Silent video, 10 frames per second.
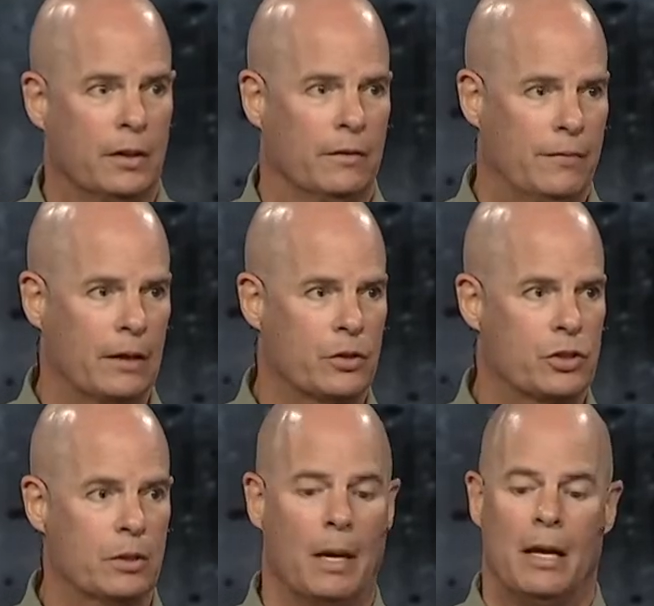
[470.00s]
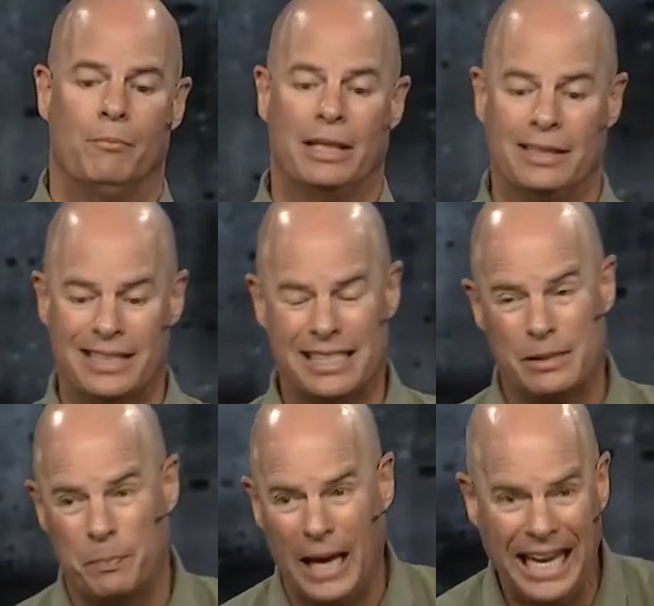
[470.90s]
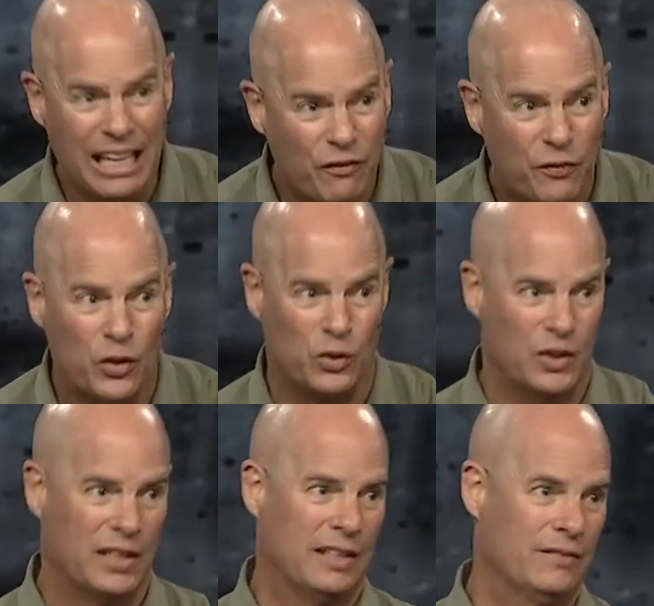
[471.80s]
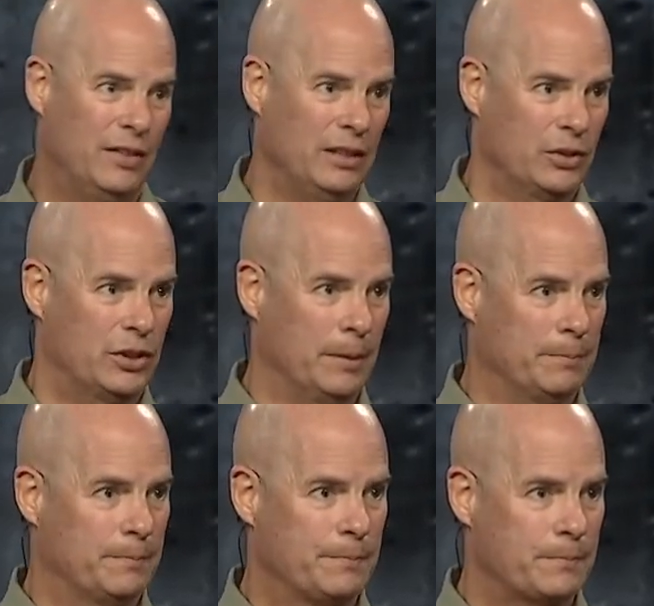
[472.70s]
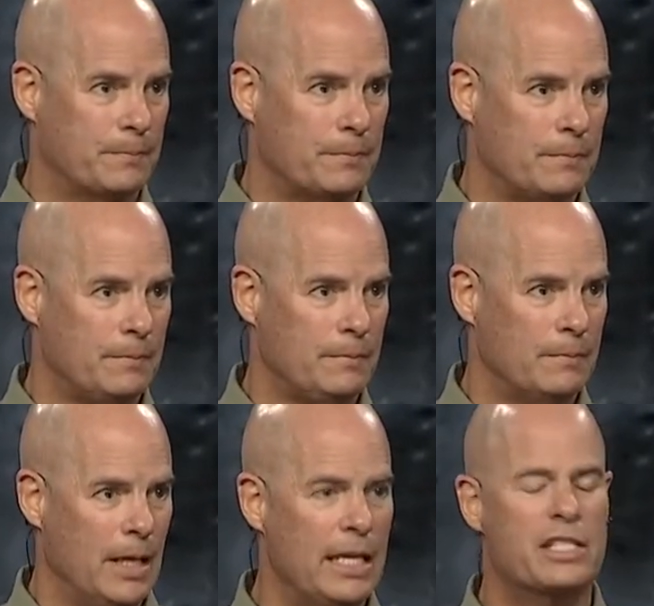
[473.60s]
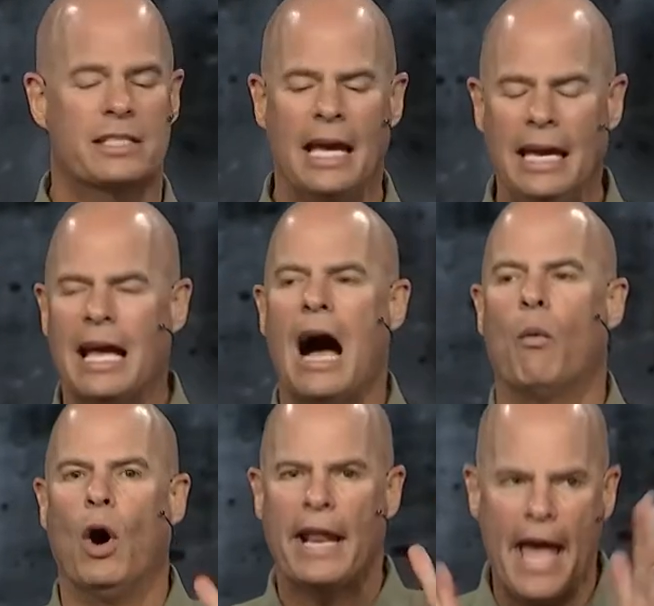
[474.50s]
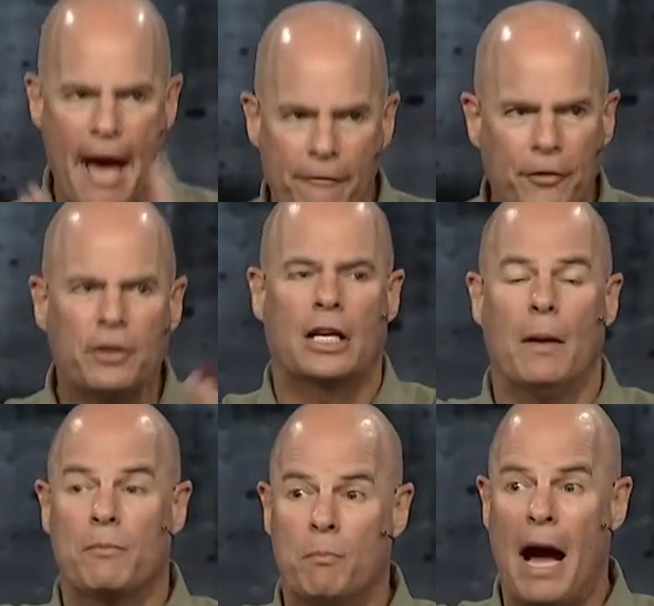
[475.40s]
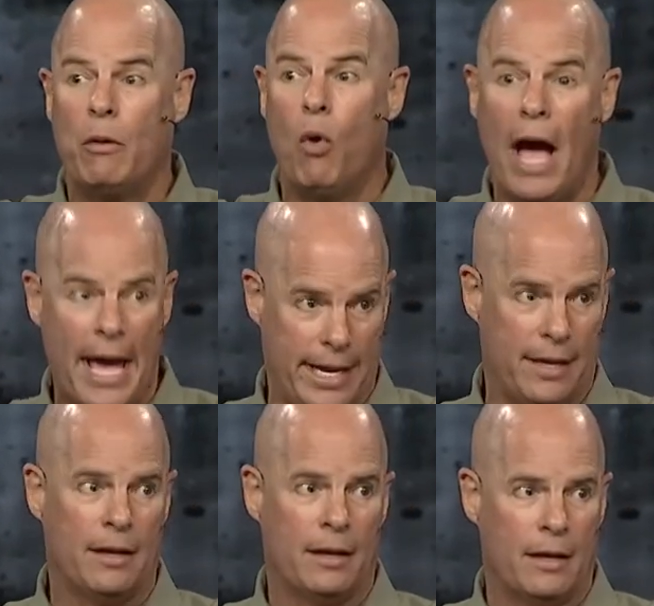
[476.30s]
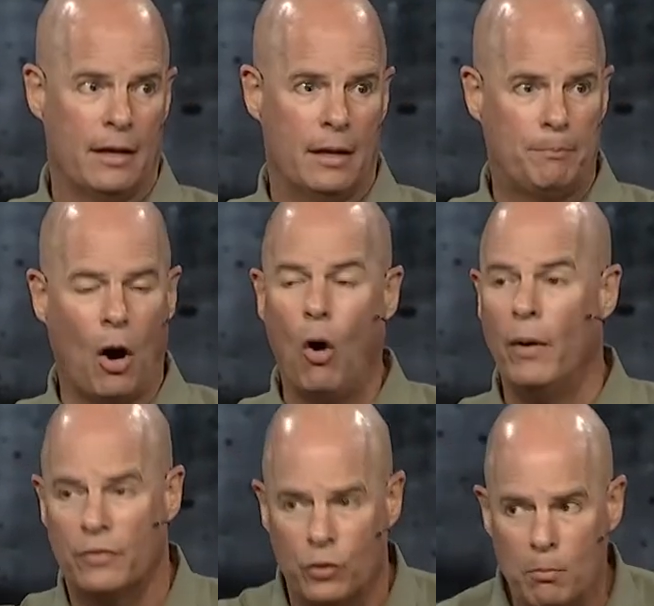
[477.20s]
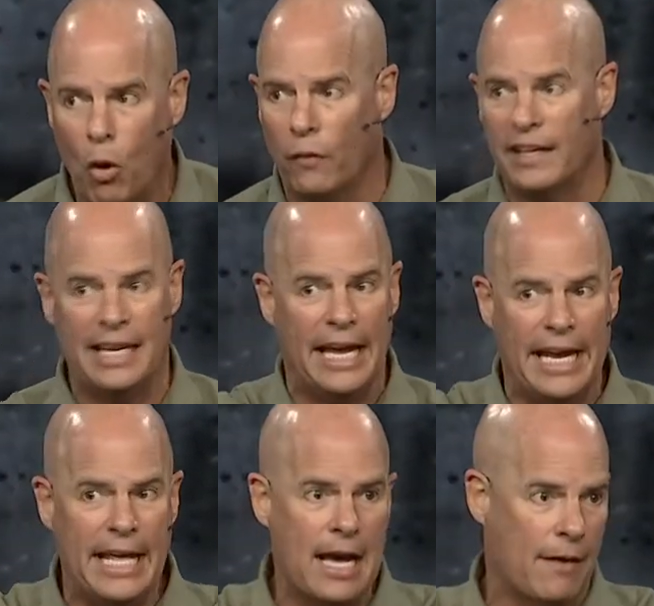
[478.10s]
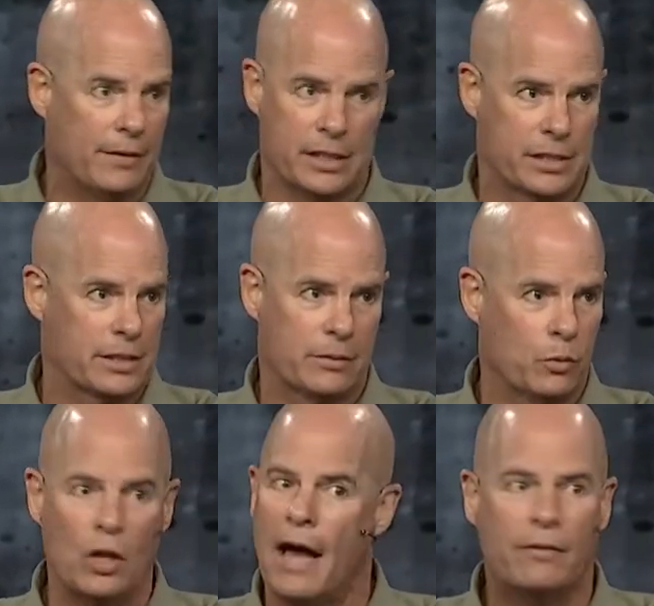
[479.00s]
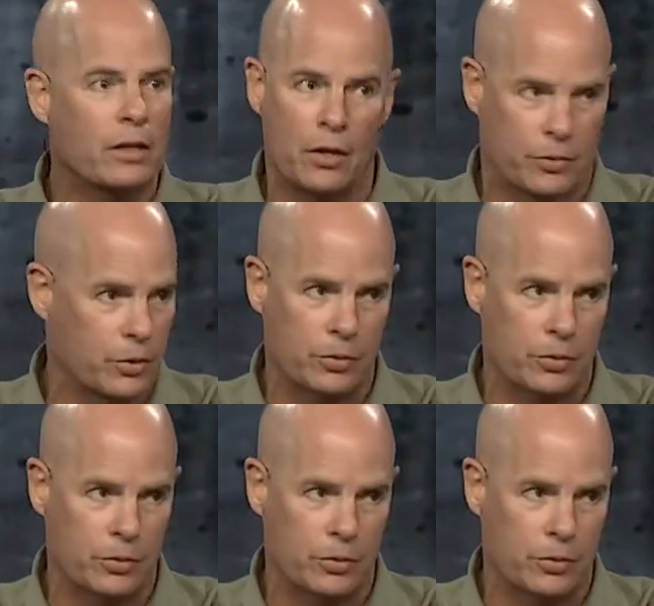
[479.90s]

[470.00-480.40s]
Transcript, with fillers: fellowship, but look, it's a painful fellowship. He's saying, whatever comes my way, and Paul went through more than any of us will ever go through